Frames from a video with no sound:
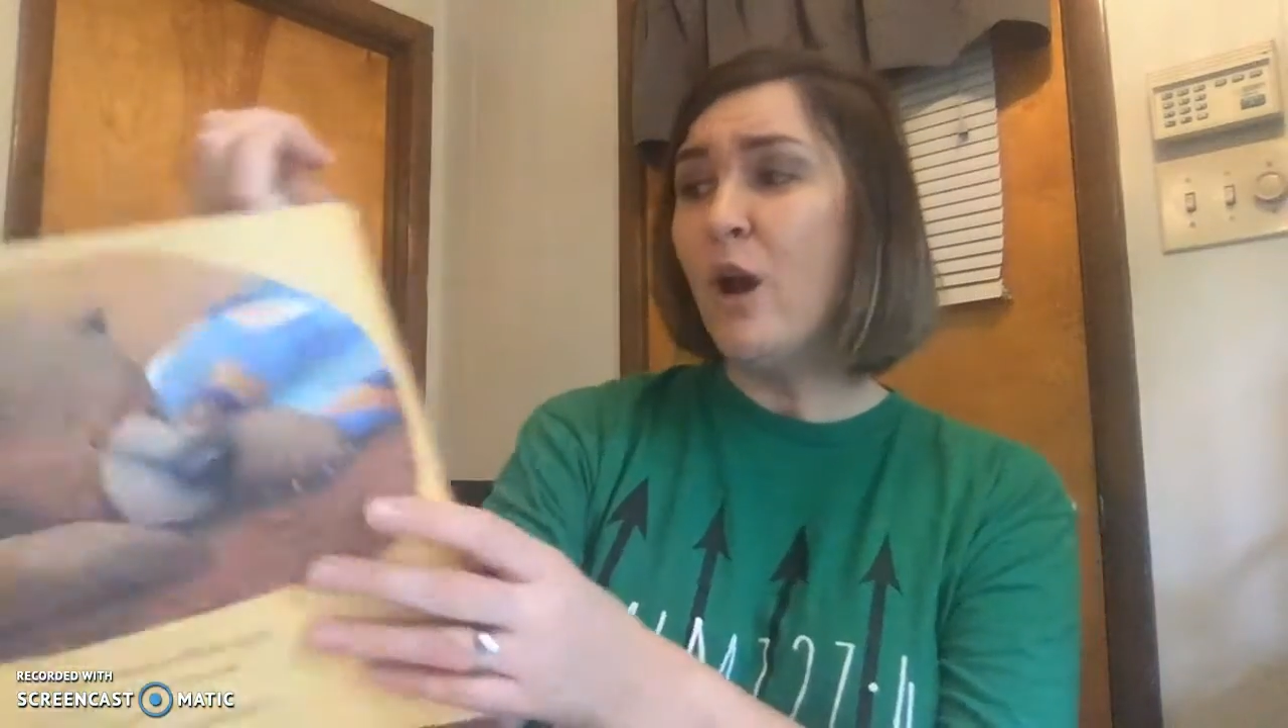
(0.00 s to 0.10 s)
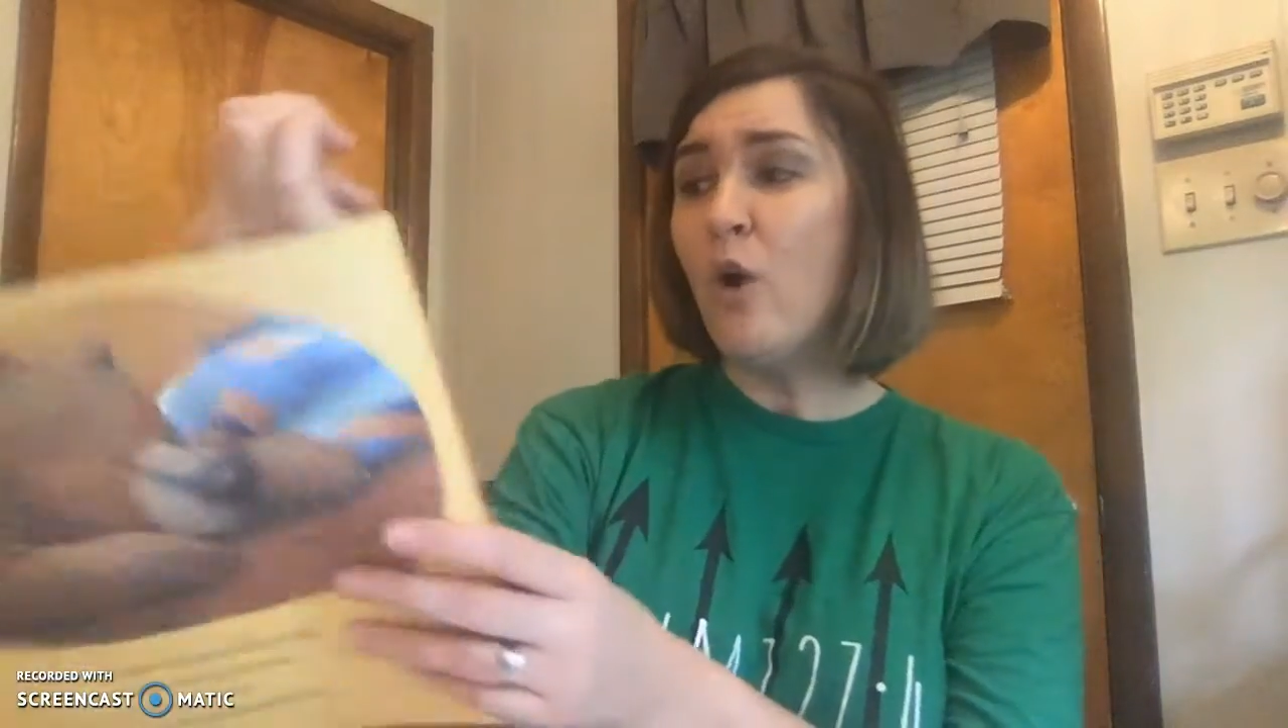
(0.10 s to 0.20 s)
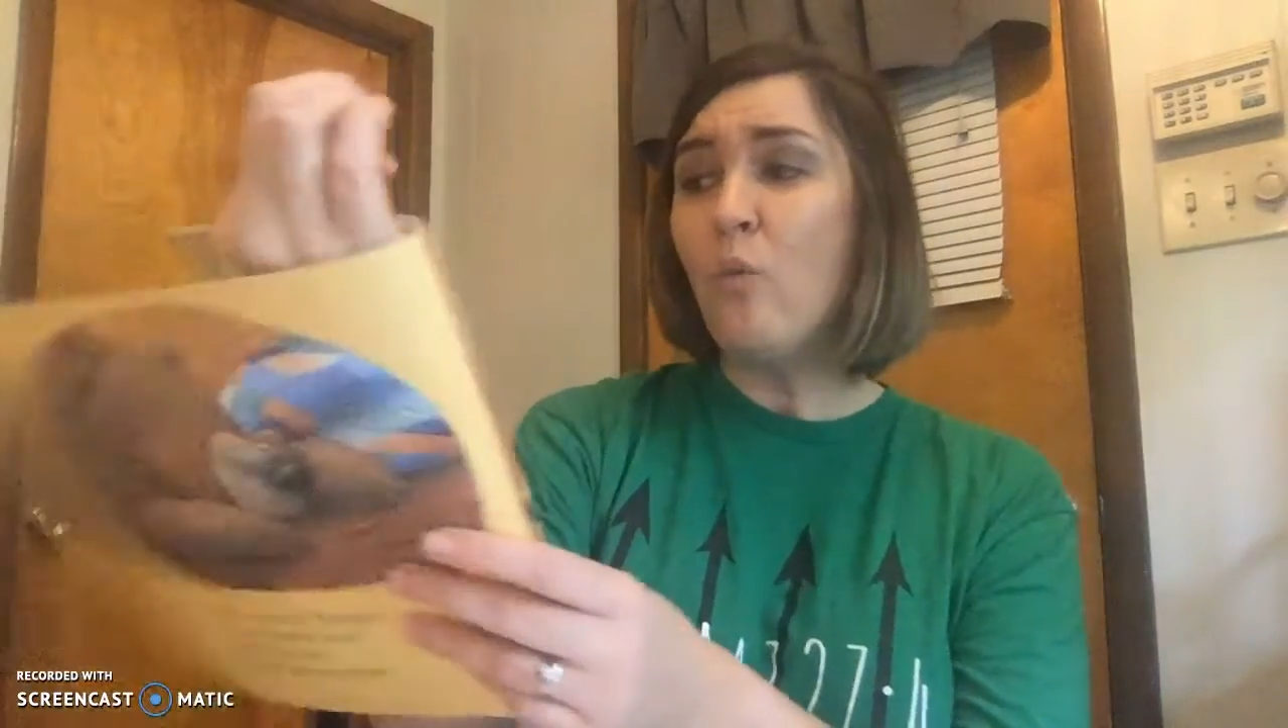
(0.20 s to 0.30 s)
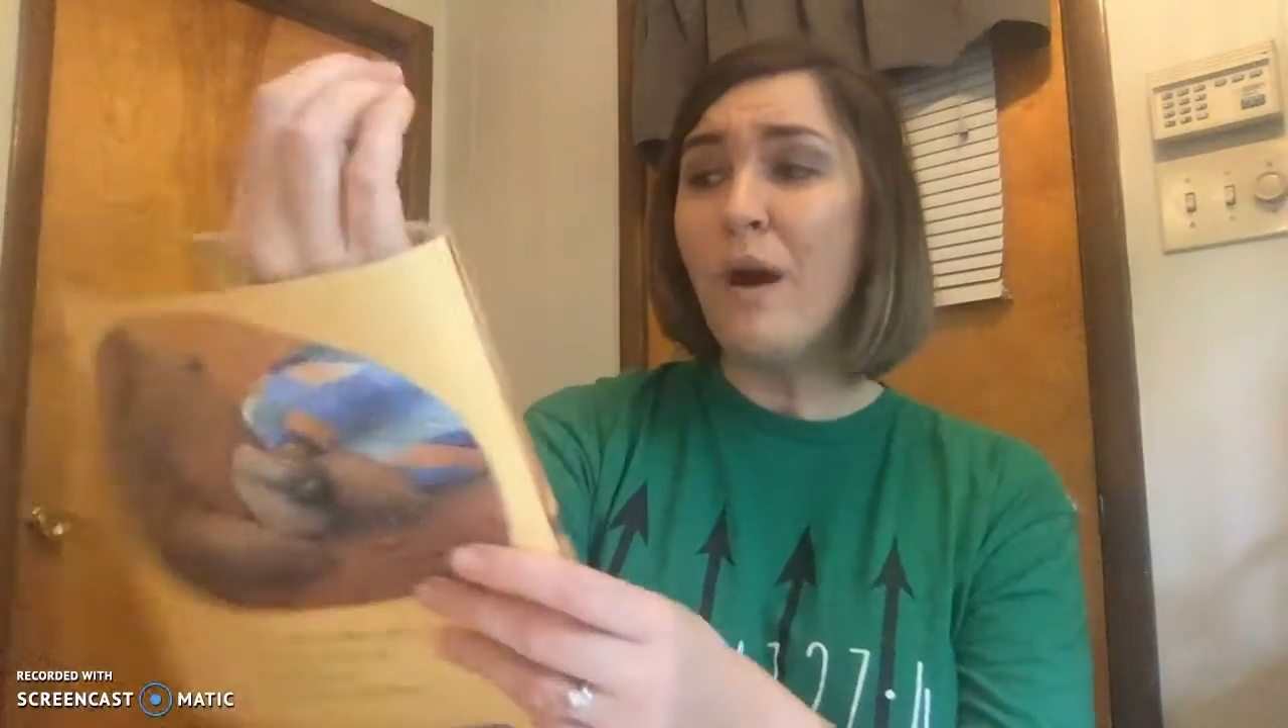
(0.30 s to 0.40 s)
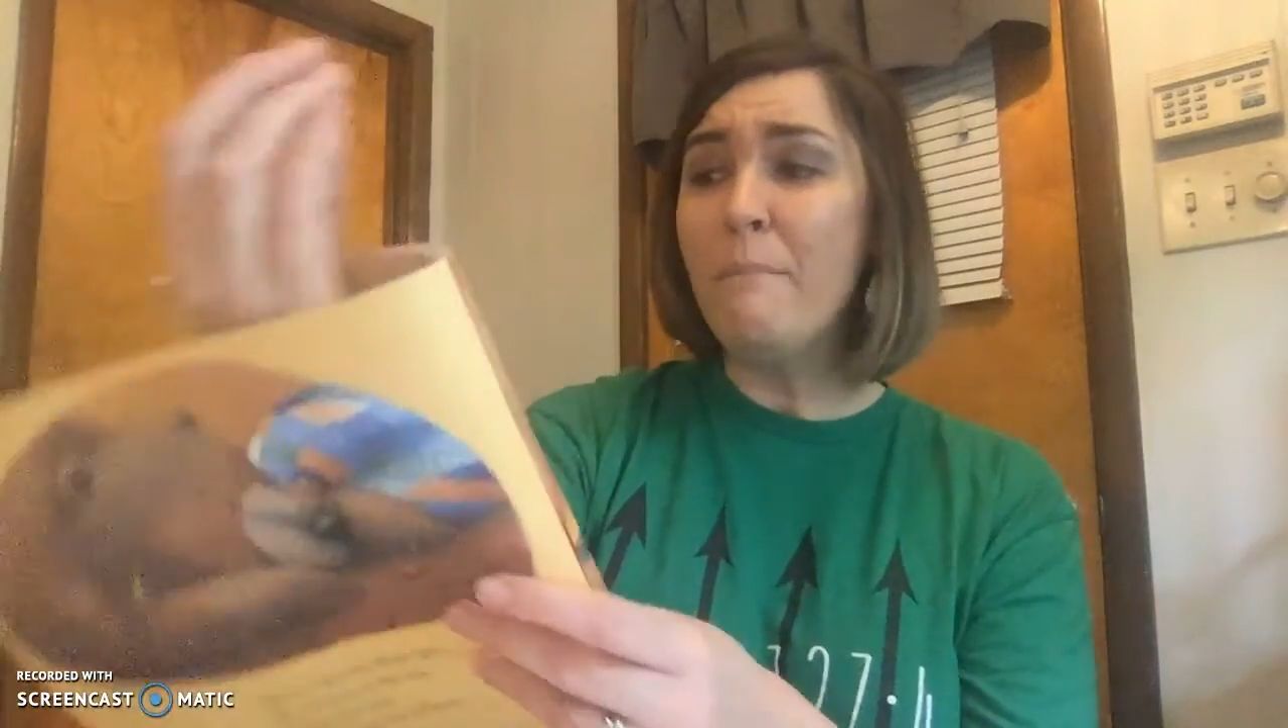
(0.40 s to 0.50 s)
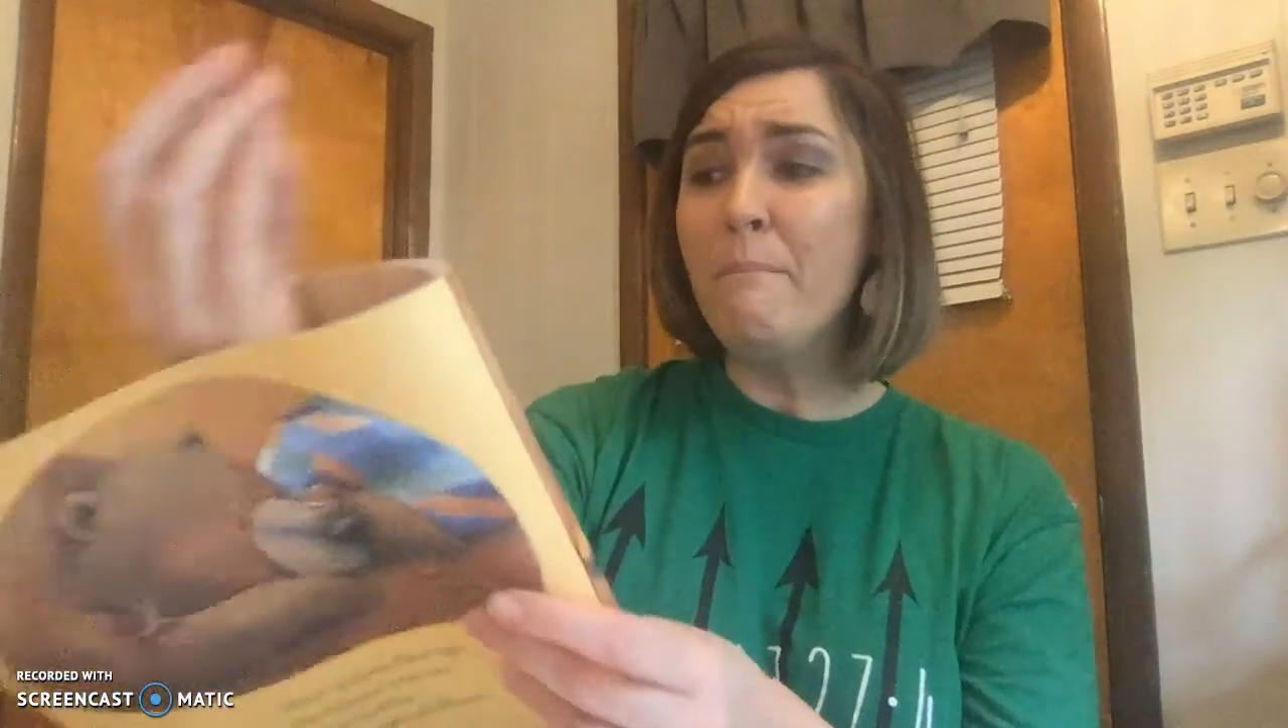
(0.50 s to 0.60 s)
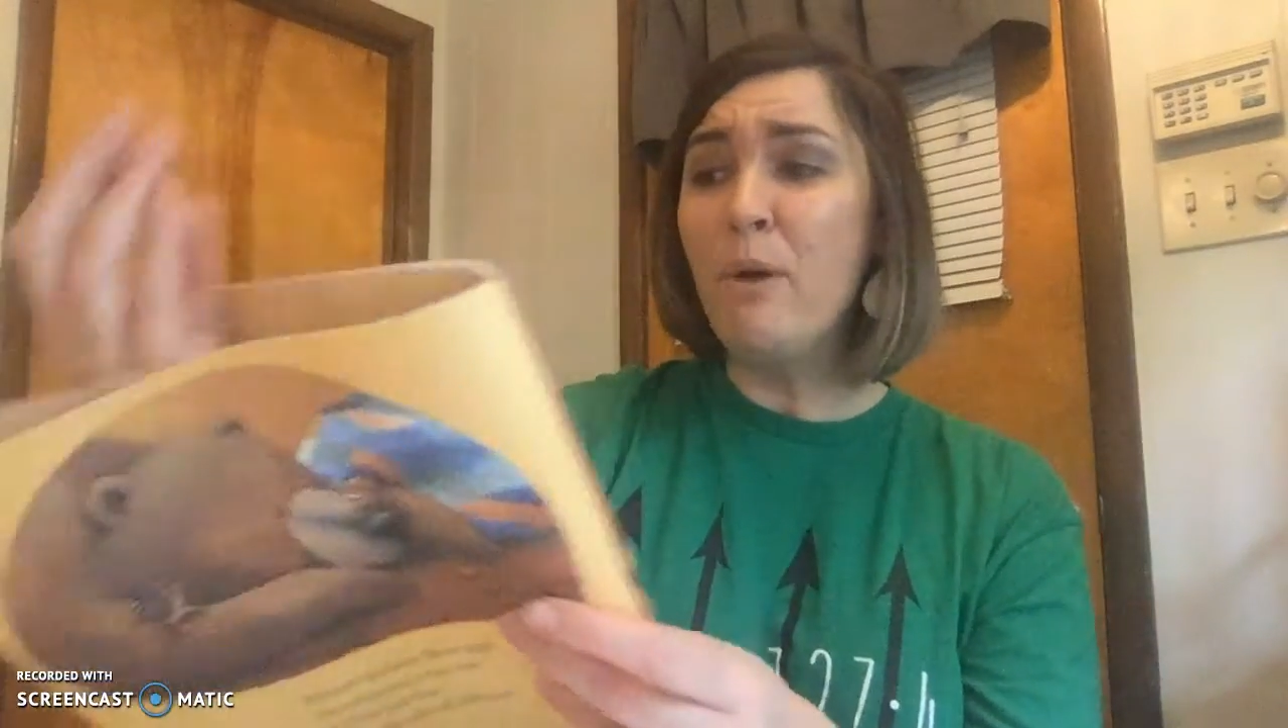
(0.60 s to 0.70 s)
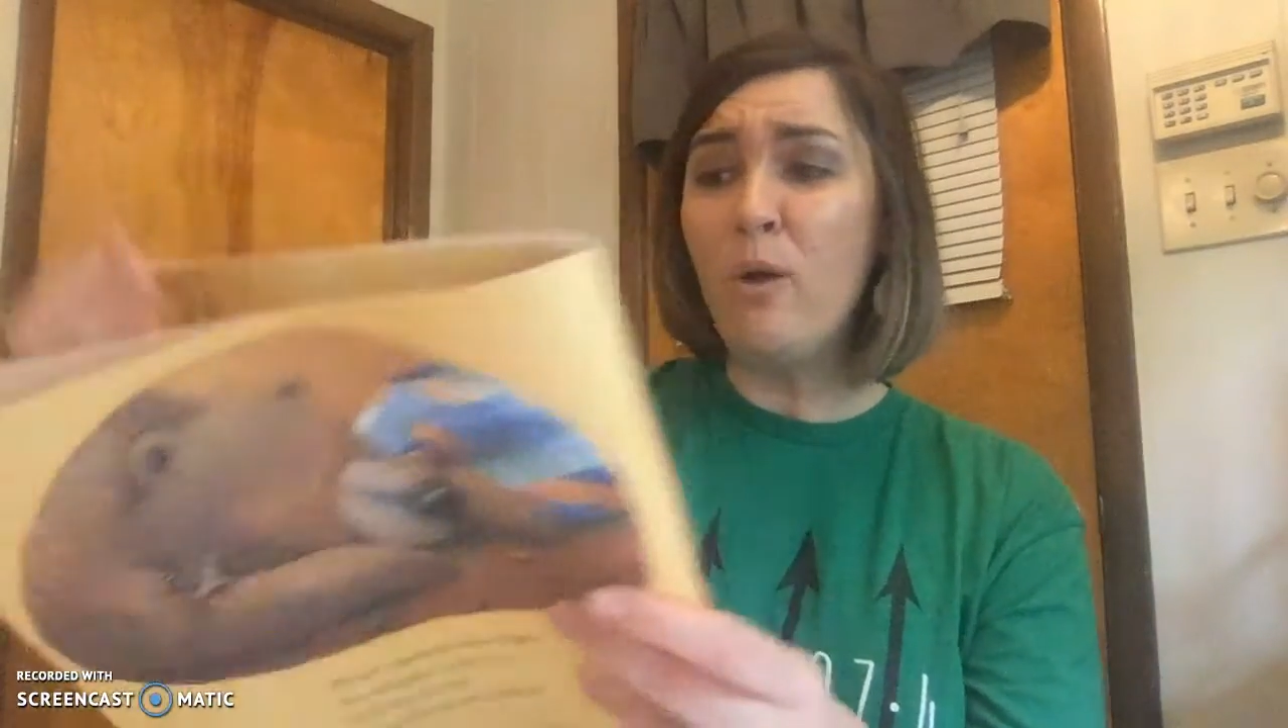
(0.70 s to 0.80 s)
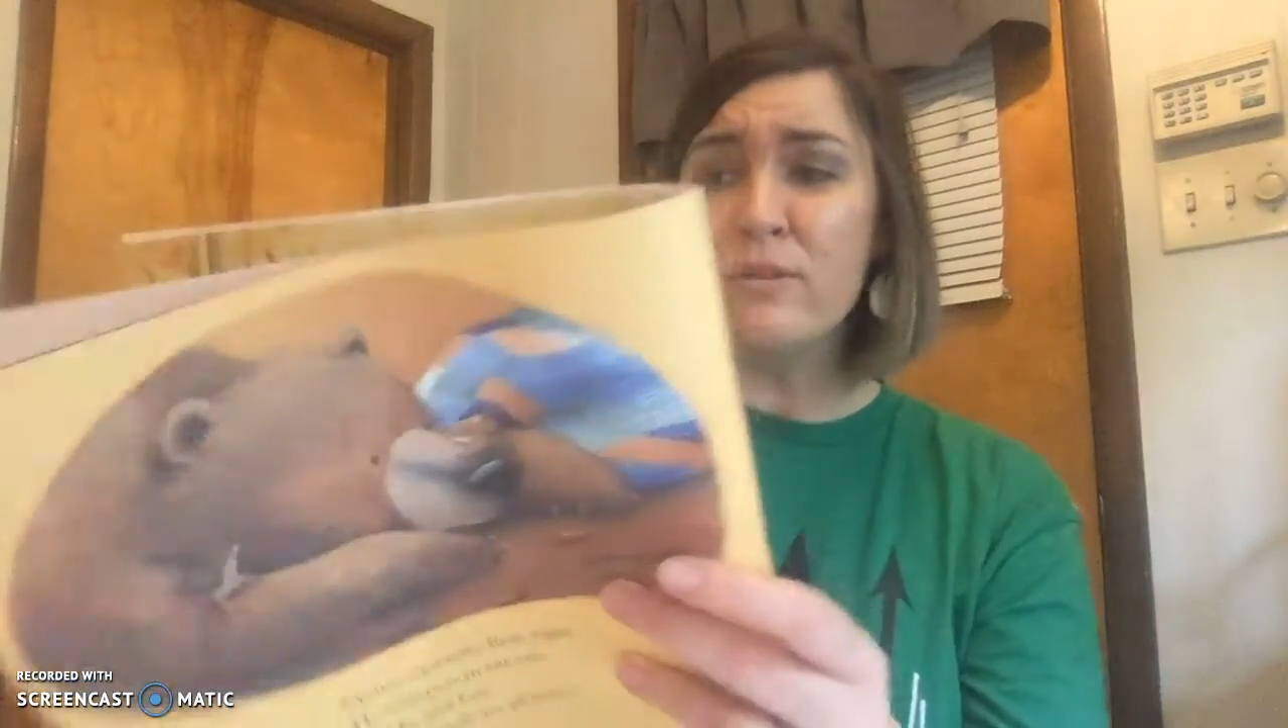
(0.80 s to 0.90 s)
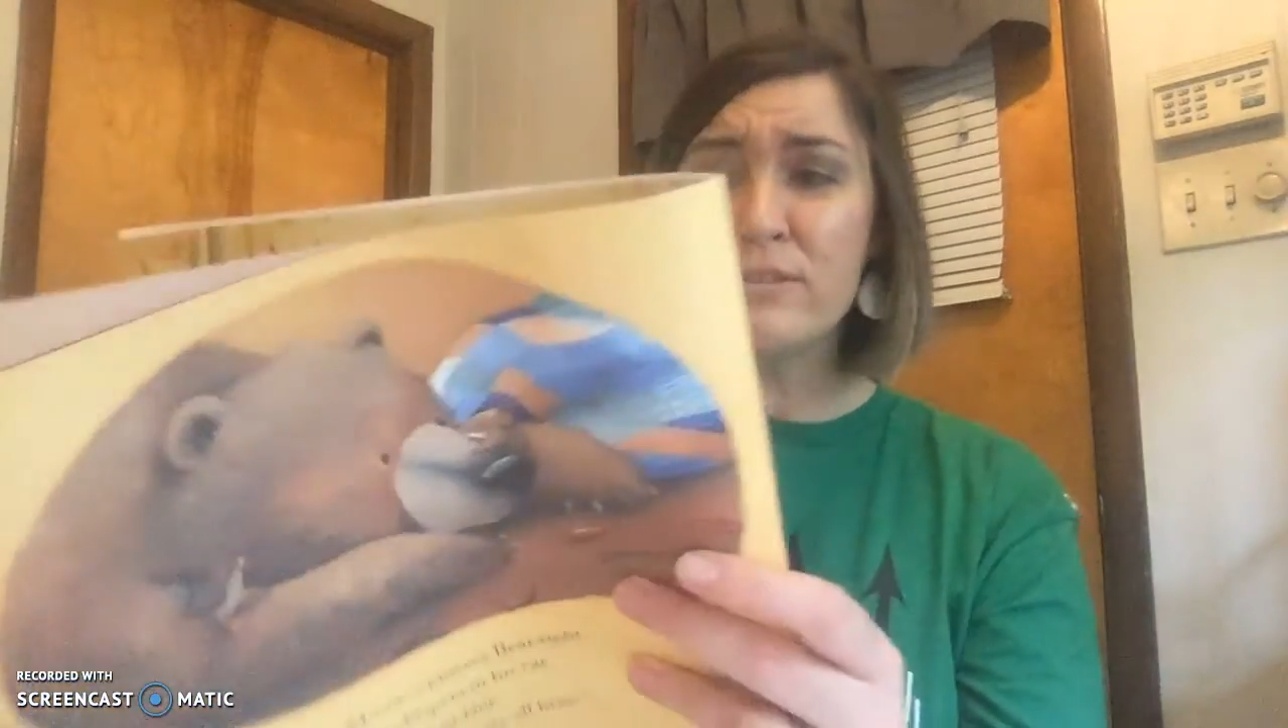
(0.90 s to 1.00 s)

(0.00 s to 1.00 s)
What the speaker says: while Mole